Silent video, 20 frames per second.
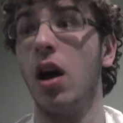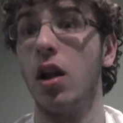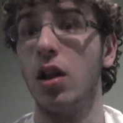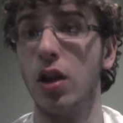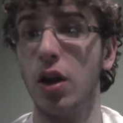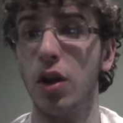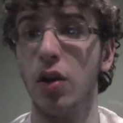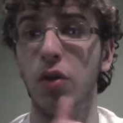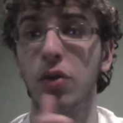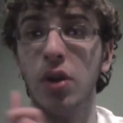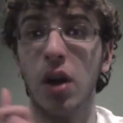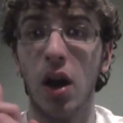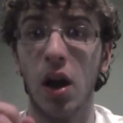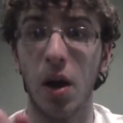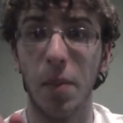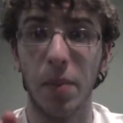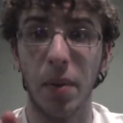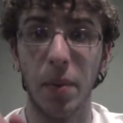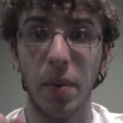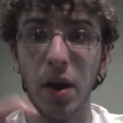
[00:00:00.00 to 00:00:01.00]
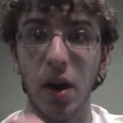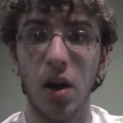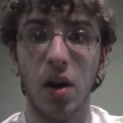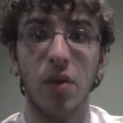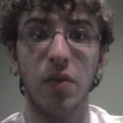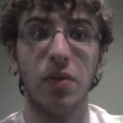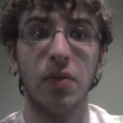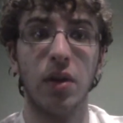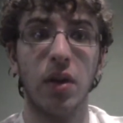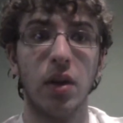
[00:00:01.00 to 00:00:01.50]
alone up
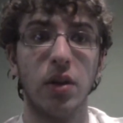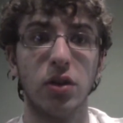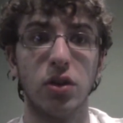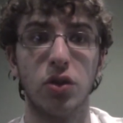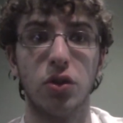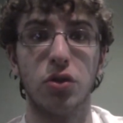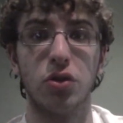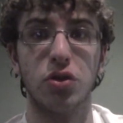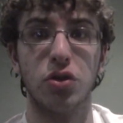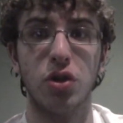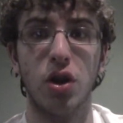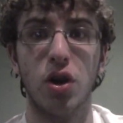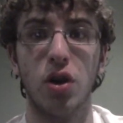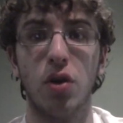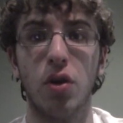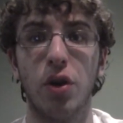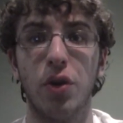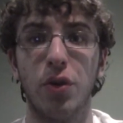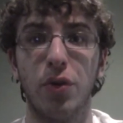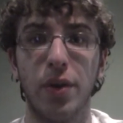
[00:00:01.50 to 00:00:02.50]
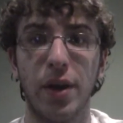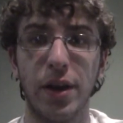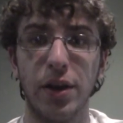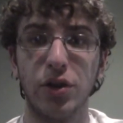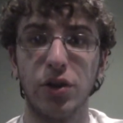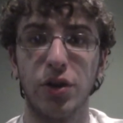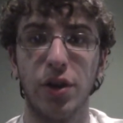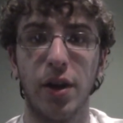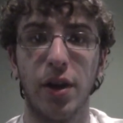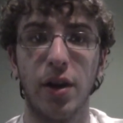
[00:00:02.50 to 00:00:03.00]
above, so there's no other
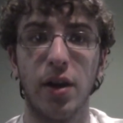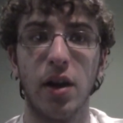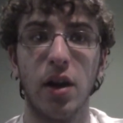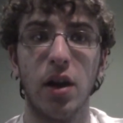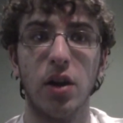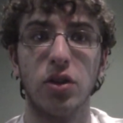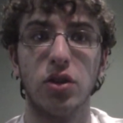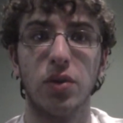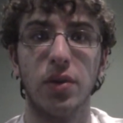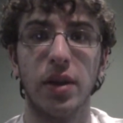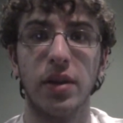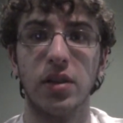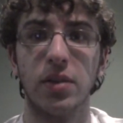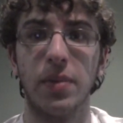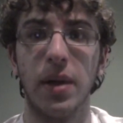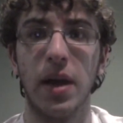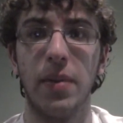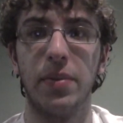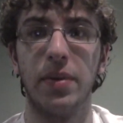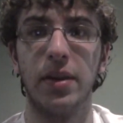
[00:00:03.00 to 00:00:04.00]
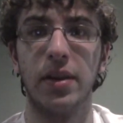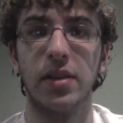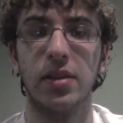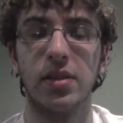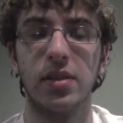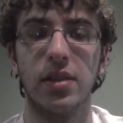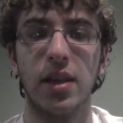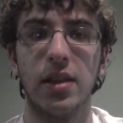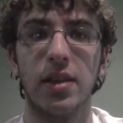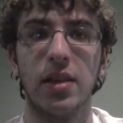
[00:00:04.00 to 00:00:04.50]
Ranger there, so what ends up happening
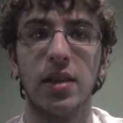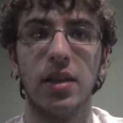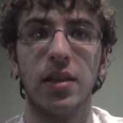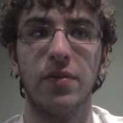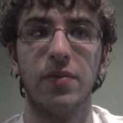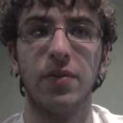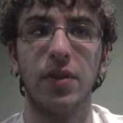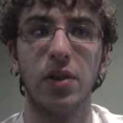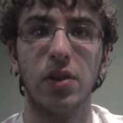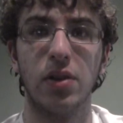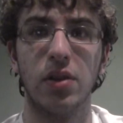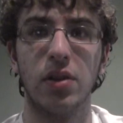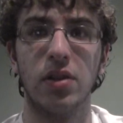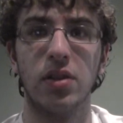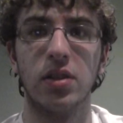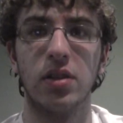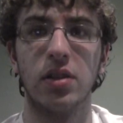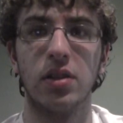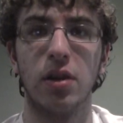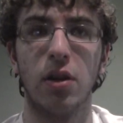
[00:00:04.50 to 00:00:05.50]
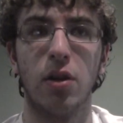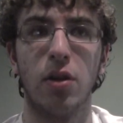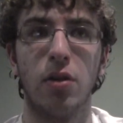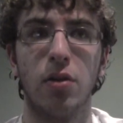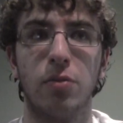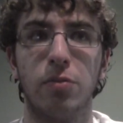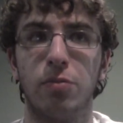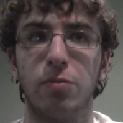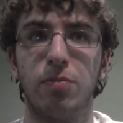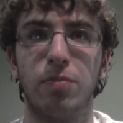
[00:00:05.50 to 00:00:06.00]
is, is that the villains
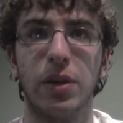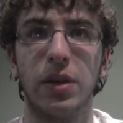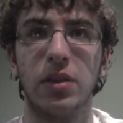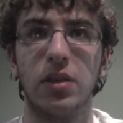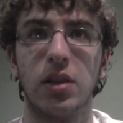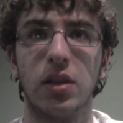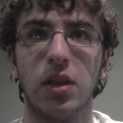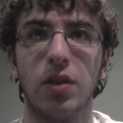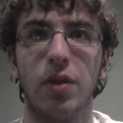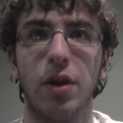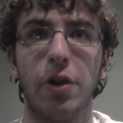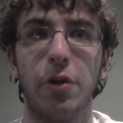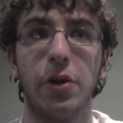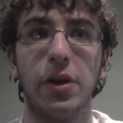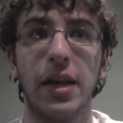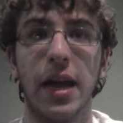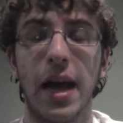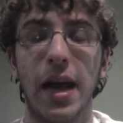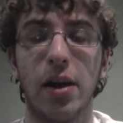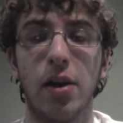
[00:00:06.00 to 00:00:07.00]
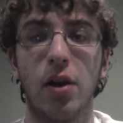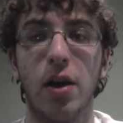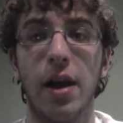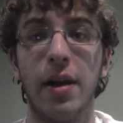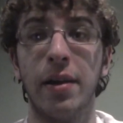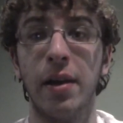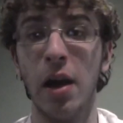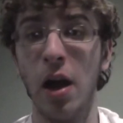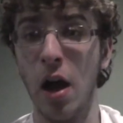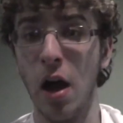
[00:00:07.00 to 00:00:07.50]
are basically ready to attack her,
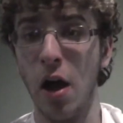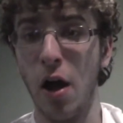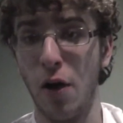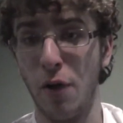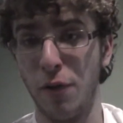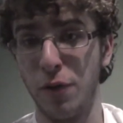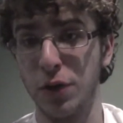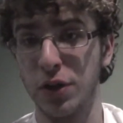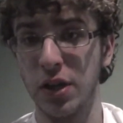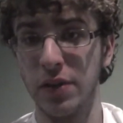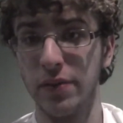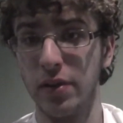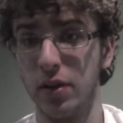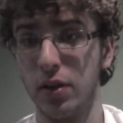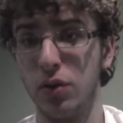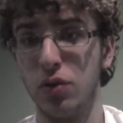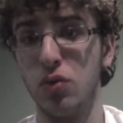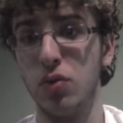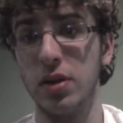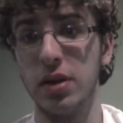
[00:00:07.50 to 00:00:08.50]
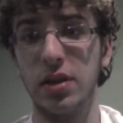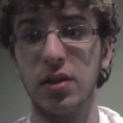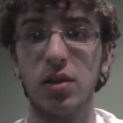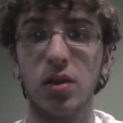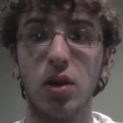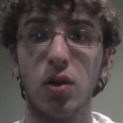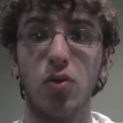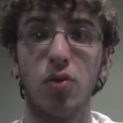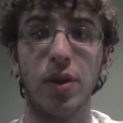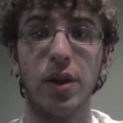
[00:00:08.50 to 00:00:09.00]
and for someone who
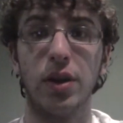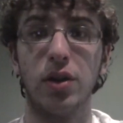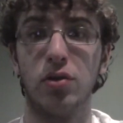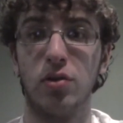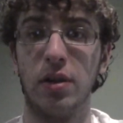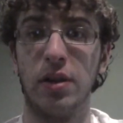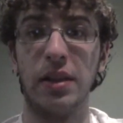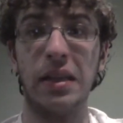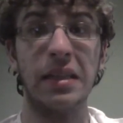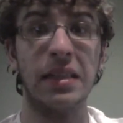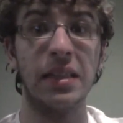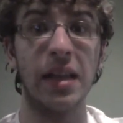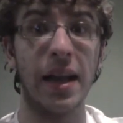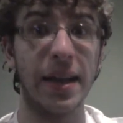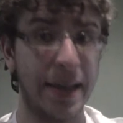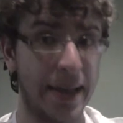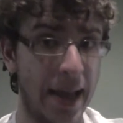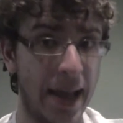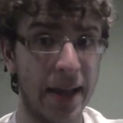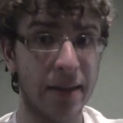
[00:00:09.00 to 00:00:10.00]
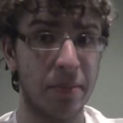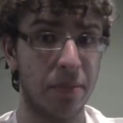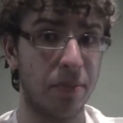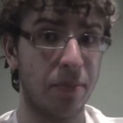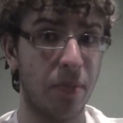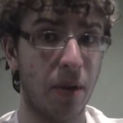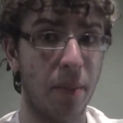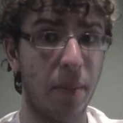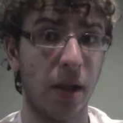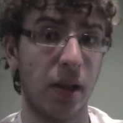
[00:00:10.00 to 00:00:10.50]
isn't a Ranger, at least not yet,
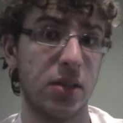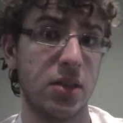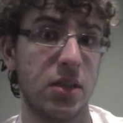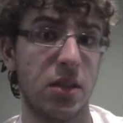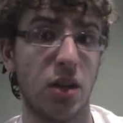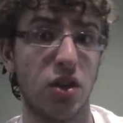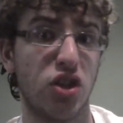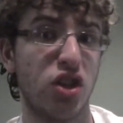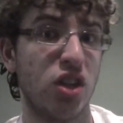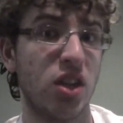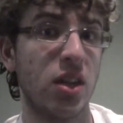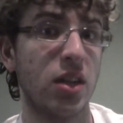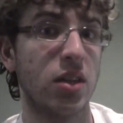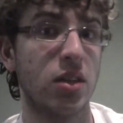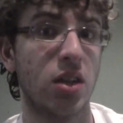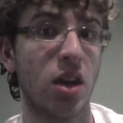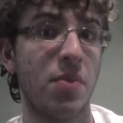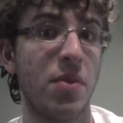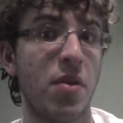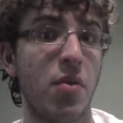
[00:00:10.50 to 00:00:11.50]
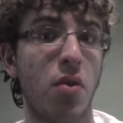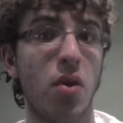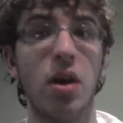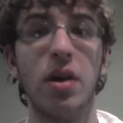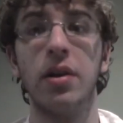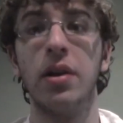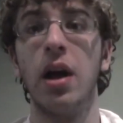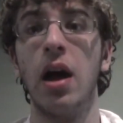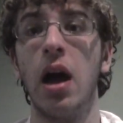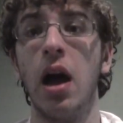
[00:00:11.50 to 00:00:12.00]
I'm not saying that she is going to be
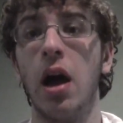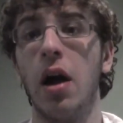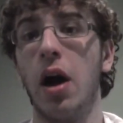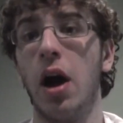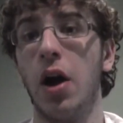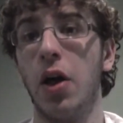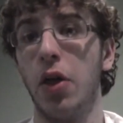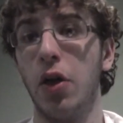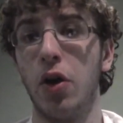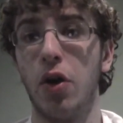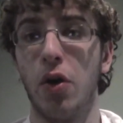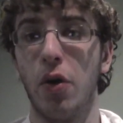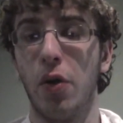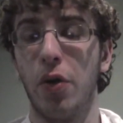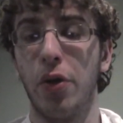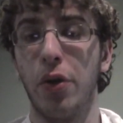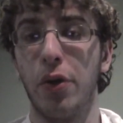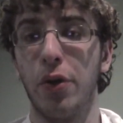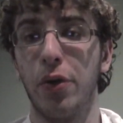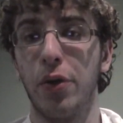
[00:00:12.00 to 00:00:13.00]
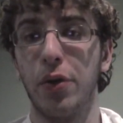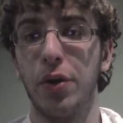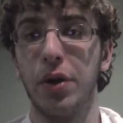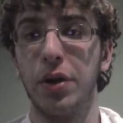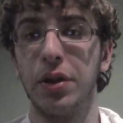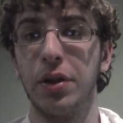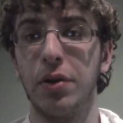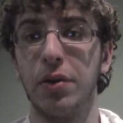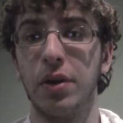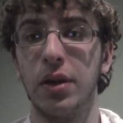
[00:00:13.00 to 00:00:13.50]
one, uh, though, though there
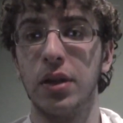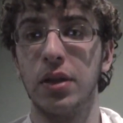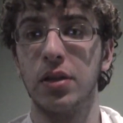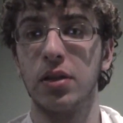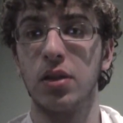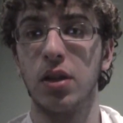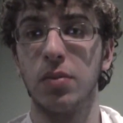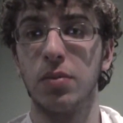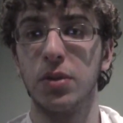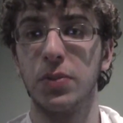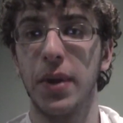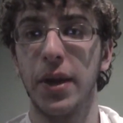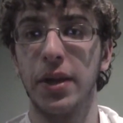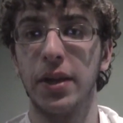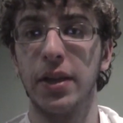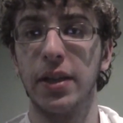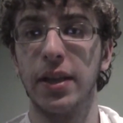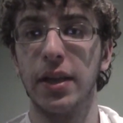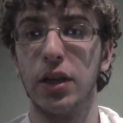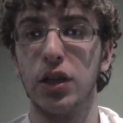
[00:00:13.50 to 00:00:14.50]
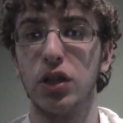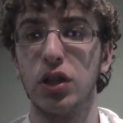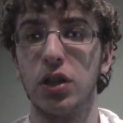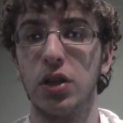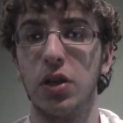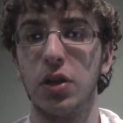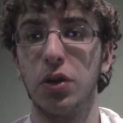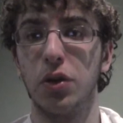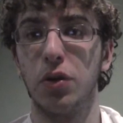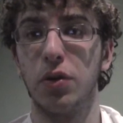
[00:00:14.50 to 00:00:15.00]
there is some speculation,
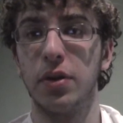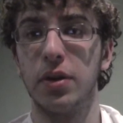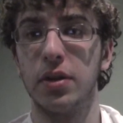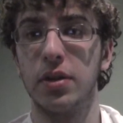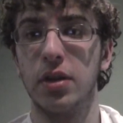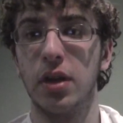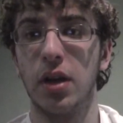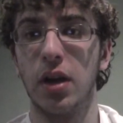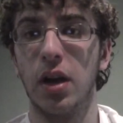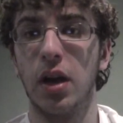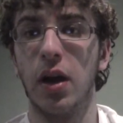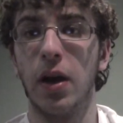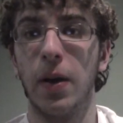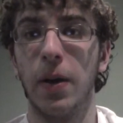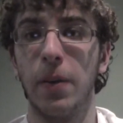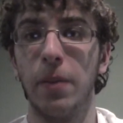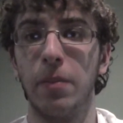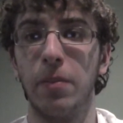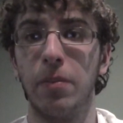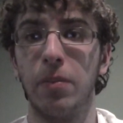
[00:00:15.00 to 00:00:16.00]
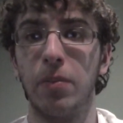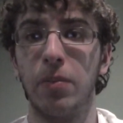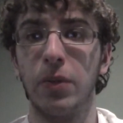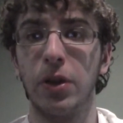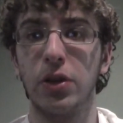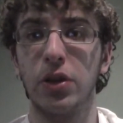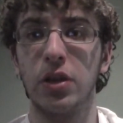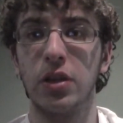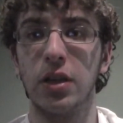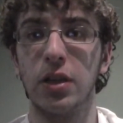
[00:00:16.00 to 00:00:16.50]
and there is a,
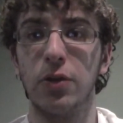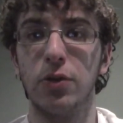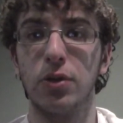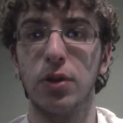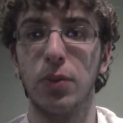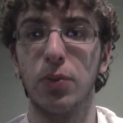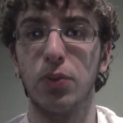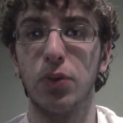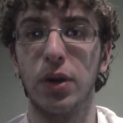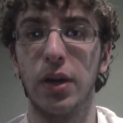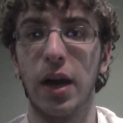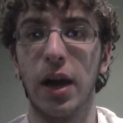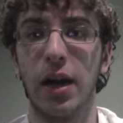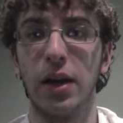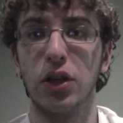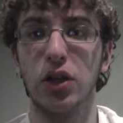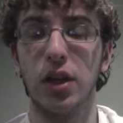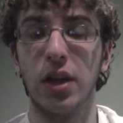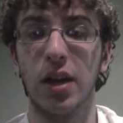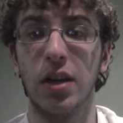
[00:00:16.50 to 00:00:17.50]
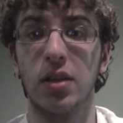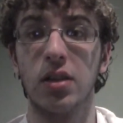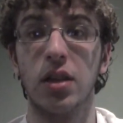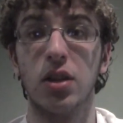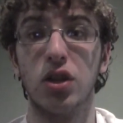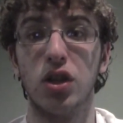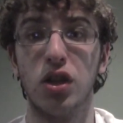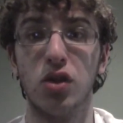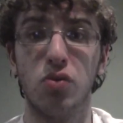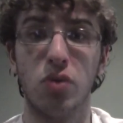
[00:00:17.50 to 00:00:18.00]
let's just say there's a pretty high chance
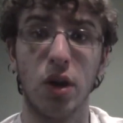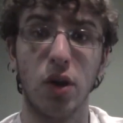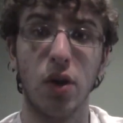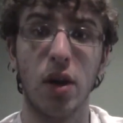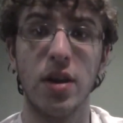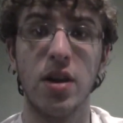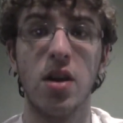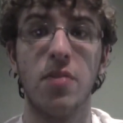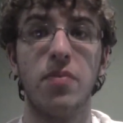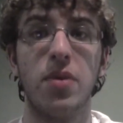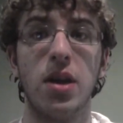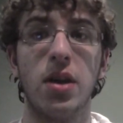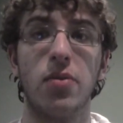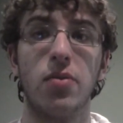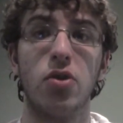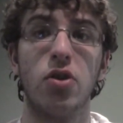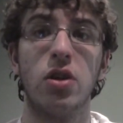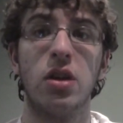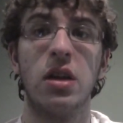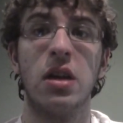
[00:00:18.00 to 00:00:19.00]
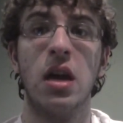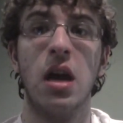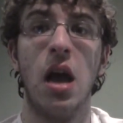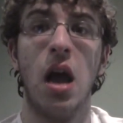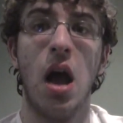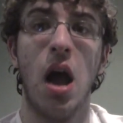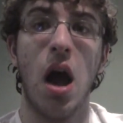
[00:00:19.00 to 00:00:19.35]
that she will end up being one.